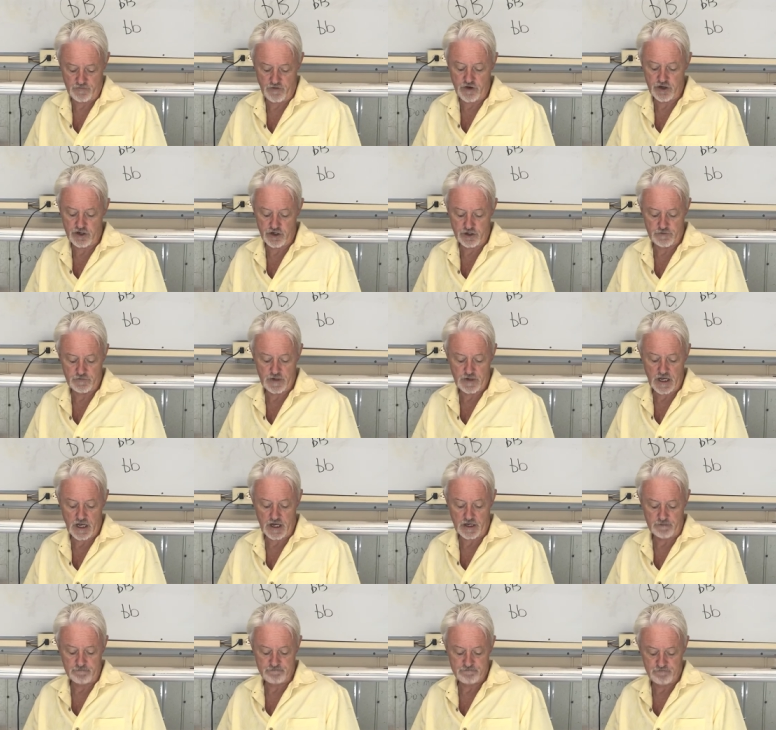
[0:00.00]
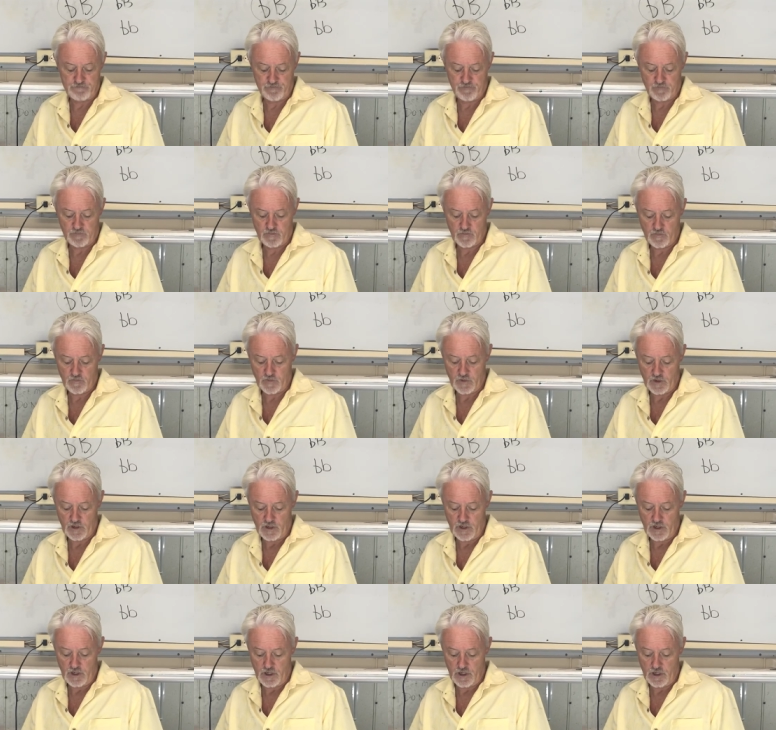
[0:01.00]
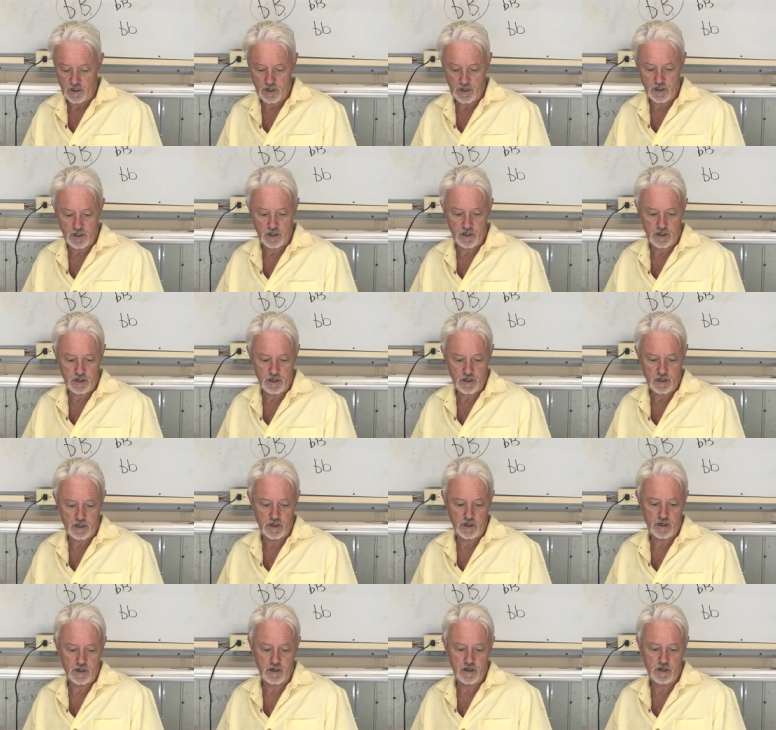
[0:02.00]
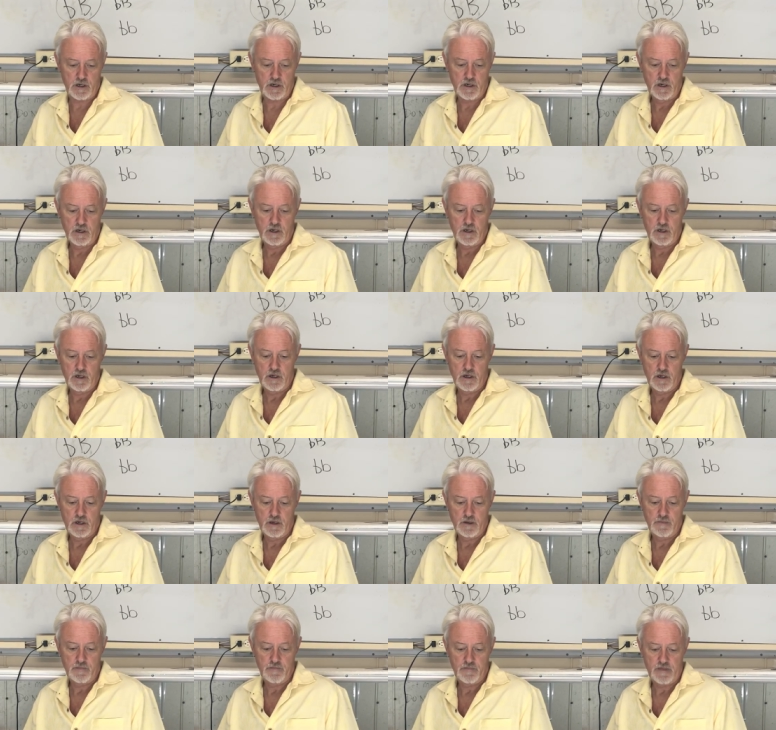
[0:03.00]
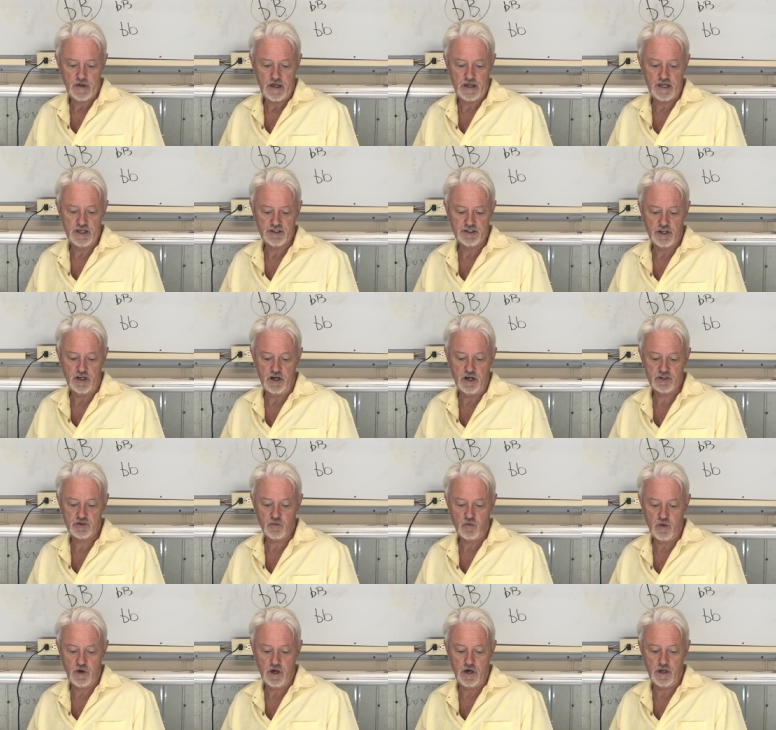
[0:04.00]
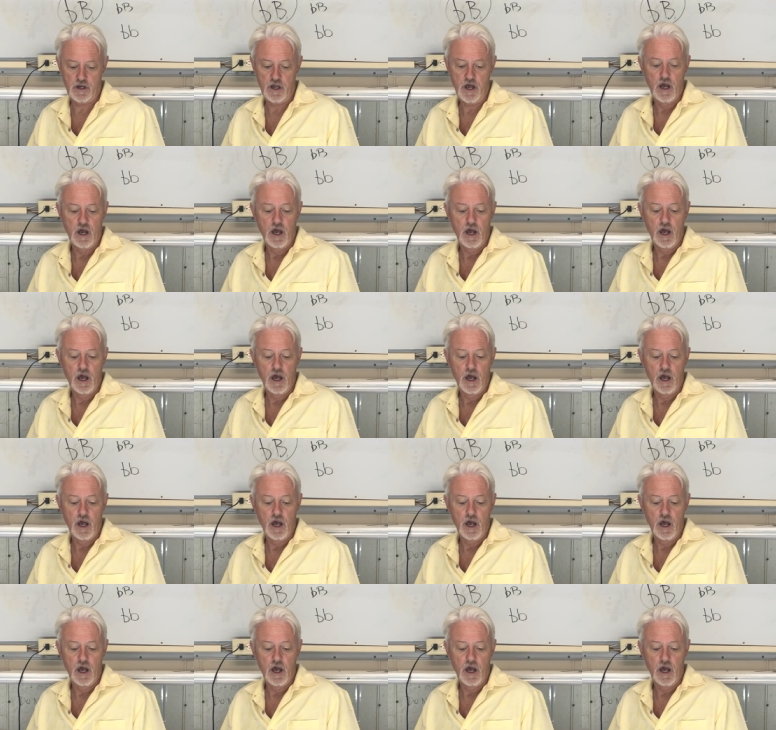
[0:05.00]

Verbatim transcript: Very good, I like them. Uh, and here's the last one.